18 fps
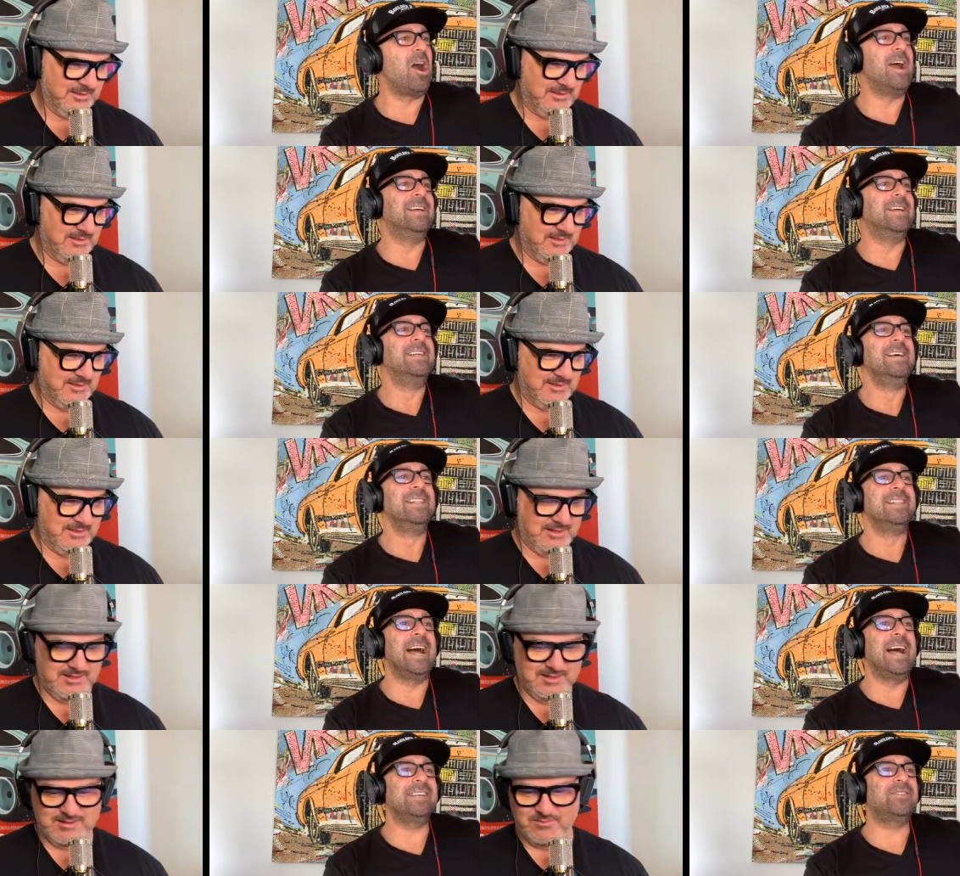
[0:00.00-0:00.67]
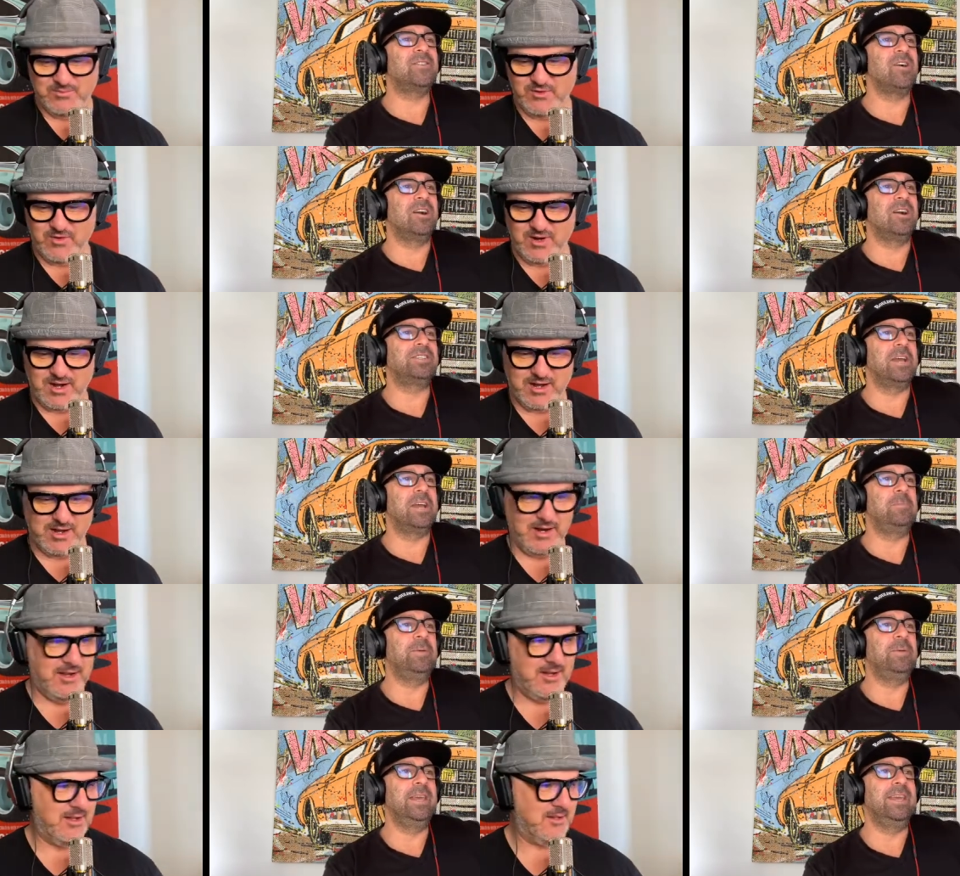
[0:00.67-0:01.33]
Speaker 1: right, last card,
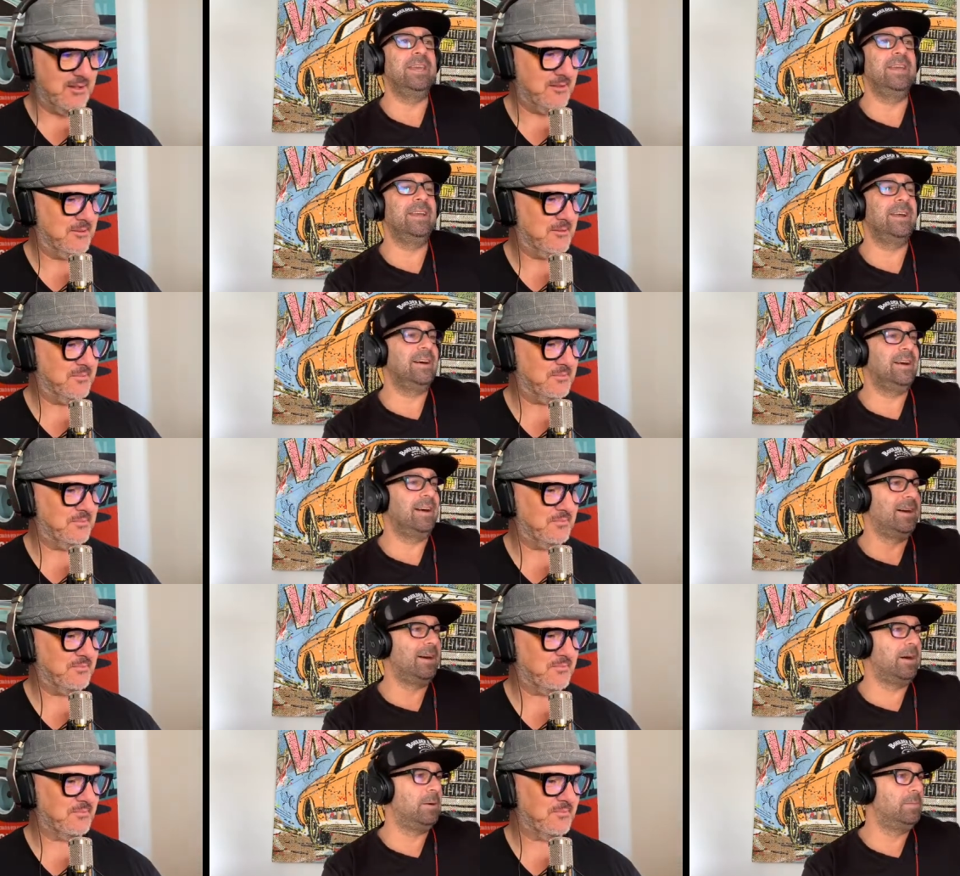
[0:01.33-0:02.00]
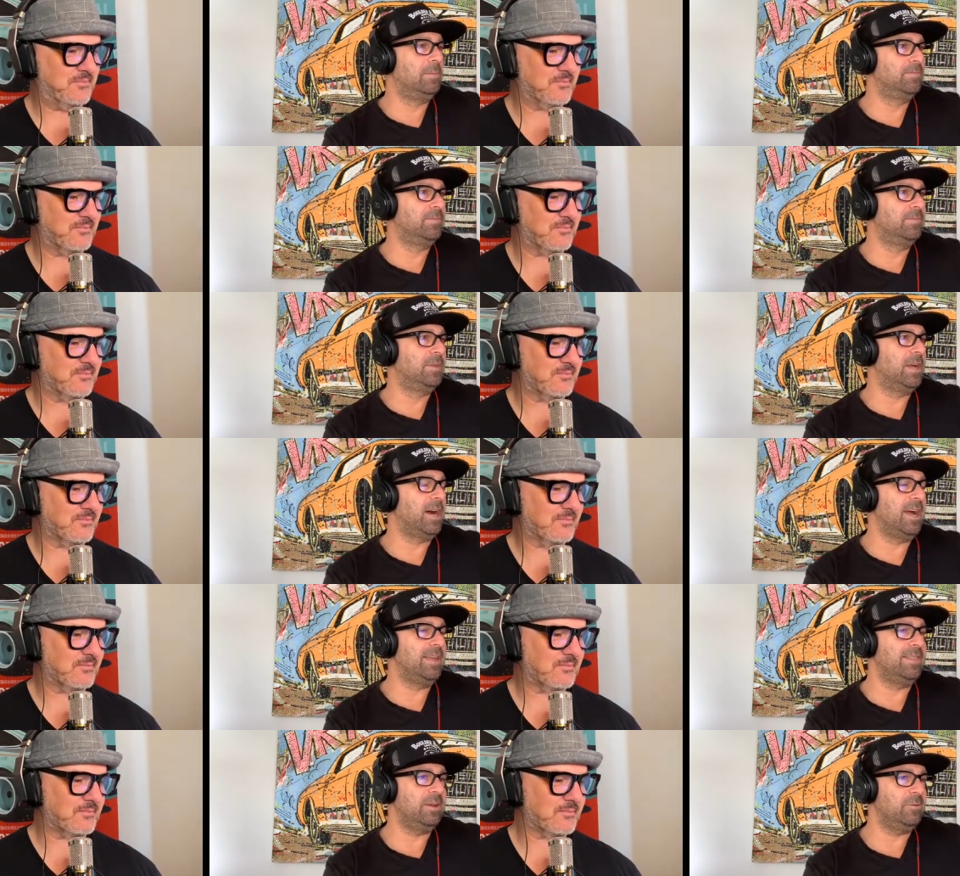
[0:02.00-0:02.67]
JP. Um,
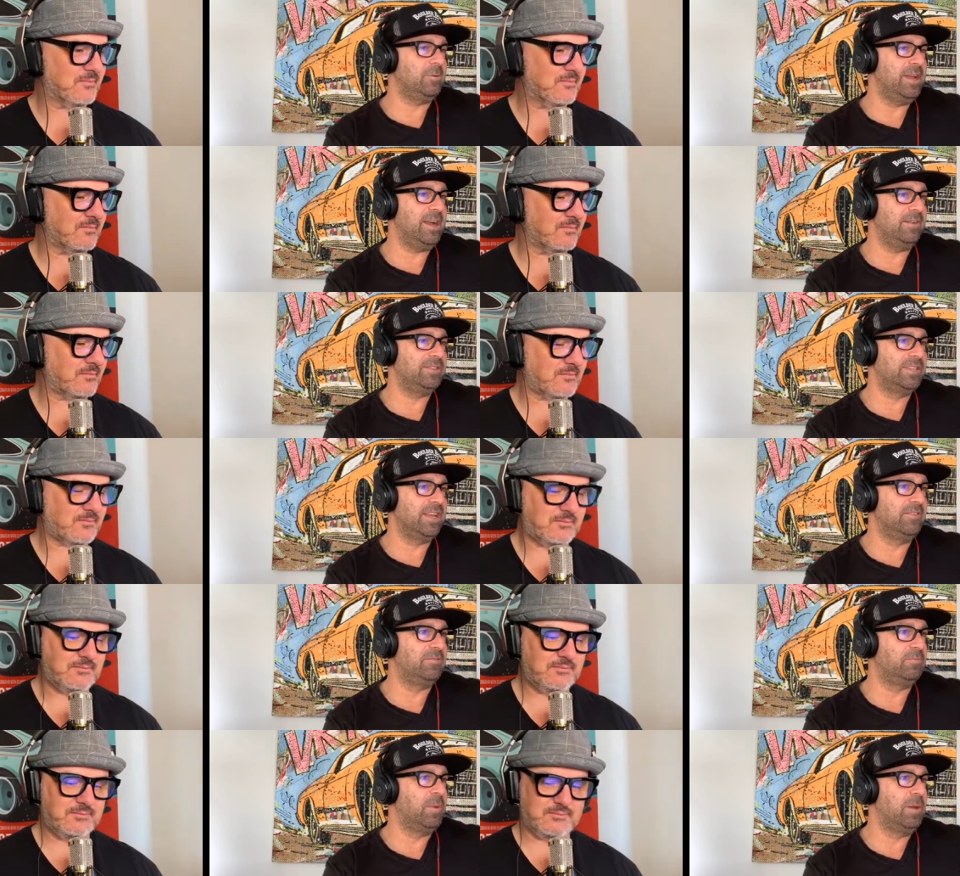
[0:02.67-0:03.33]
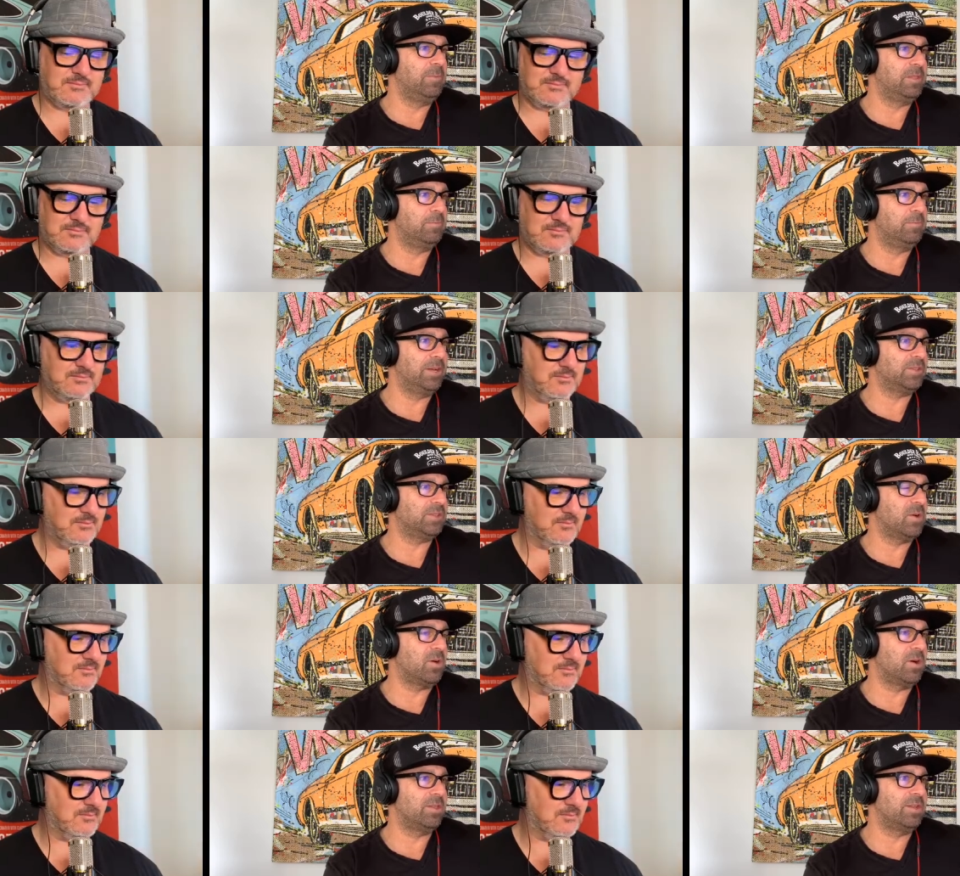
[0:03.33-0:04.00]
I think we have saved maybe the
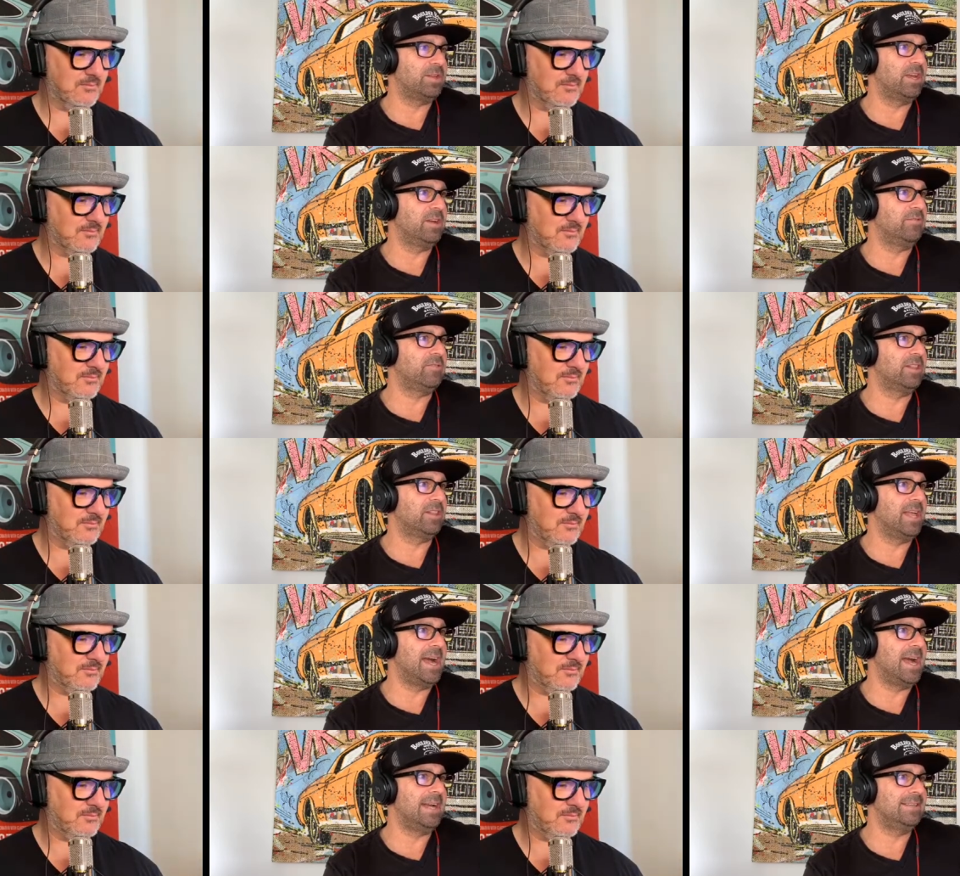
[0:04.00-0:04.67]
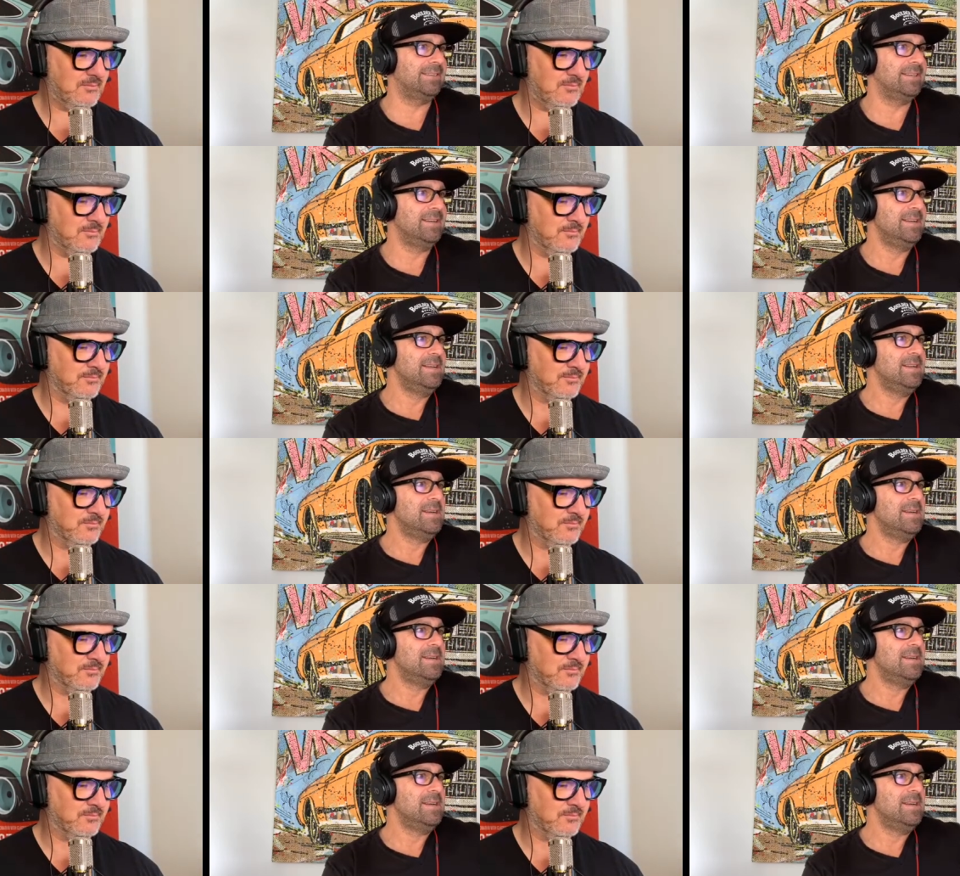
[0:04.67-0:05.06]
best card of the day for last. Hmm.